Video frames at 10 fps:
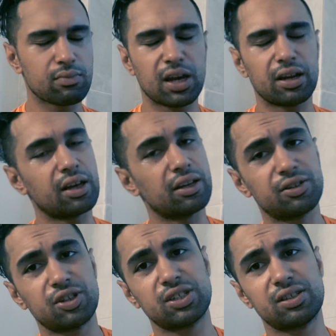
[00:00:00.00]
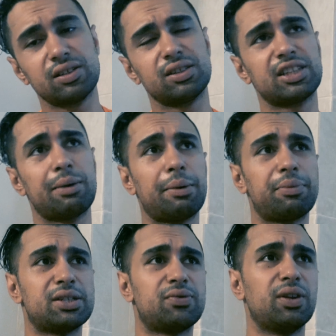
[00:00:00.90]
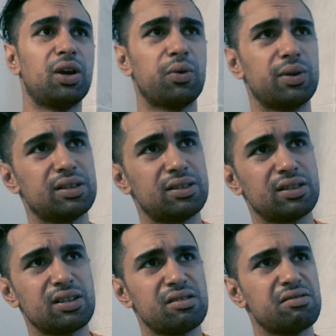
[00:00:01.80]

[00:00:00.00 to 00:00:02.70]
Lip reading: And yeah, just to sum up this video is,